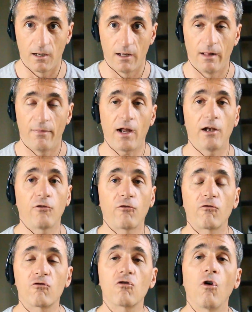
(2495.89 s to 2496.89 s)
That is
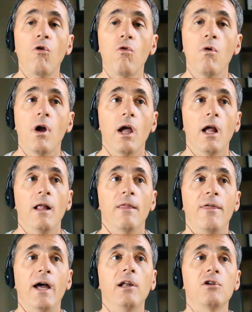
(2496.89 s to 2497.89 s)

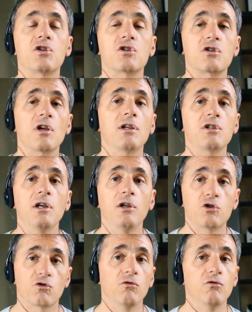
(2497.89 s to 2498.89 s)
such an
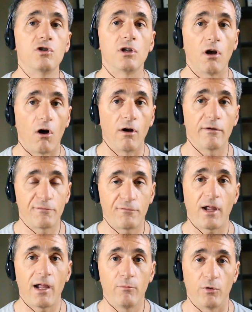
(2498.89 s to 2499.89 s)
intrusion on a
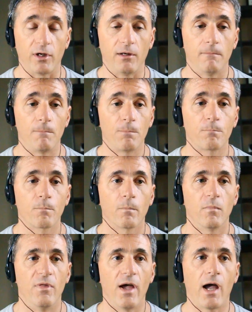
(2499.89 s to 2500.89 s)
family
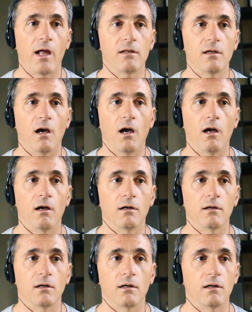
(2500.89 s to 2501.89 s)
that.
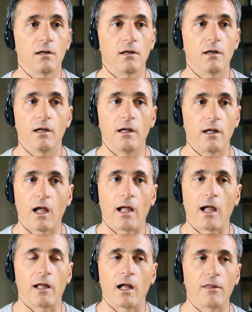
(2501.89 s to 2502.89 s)

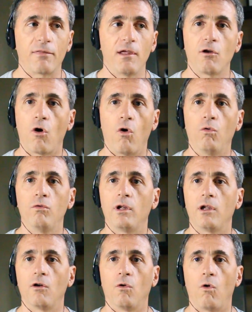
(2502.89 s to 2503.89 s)
I think only
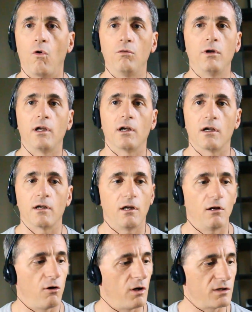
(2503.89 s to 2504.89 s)

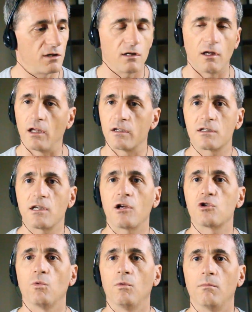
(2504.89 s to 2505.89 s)
a
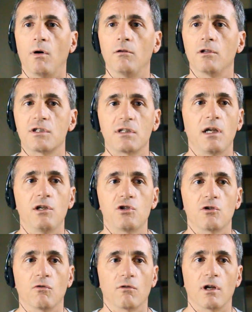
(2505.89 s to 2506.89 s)
sexual
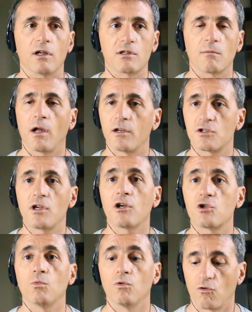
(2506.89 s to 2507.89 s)
molestation or some kind of
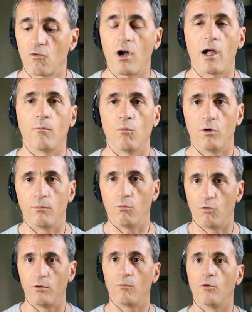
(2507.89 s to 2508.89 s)
sexual crime
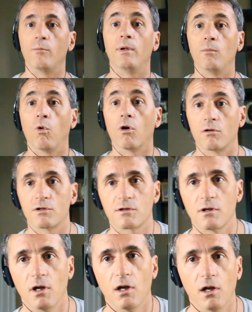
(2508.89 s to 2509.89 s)
would be worse.
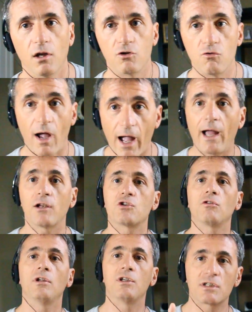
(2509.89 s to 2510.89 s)
To
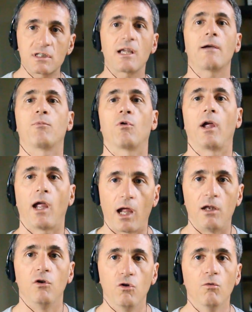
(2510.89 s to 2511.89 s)
actually separate a
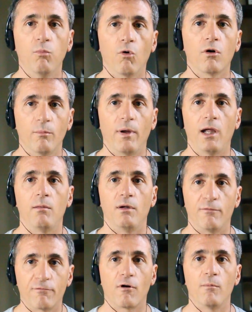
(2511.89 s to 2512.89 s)
newborn baby
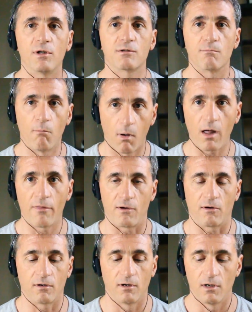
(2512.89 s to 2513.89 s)
from its
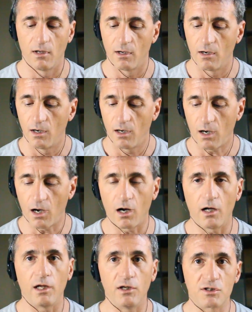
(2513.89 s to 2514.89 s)
mother
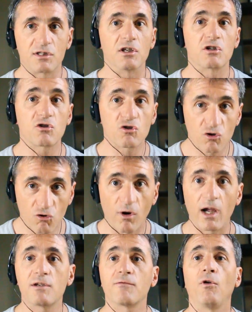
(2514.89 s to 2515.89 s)
is
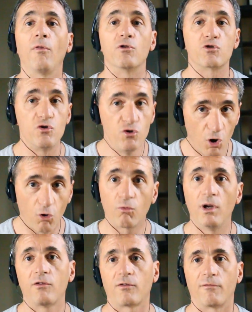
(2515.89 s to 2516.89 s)
disgraceful. There's no
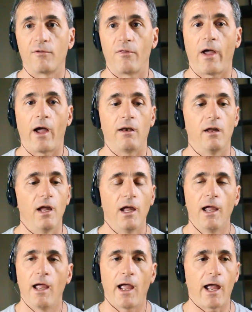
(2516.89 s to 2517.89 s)
reason for that.
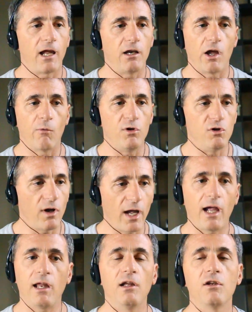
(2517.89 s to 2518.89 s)
And when you
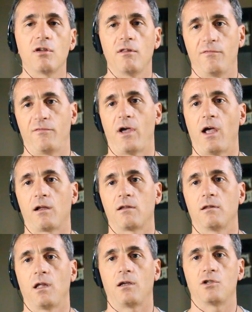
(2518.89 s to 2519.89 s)
add into the fact
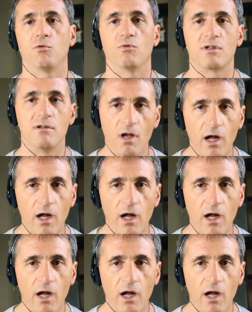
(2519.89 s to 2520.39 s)
that she was not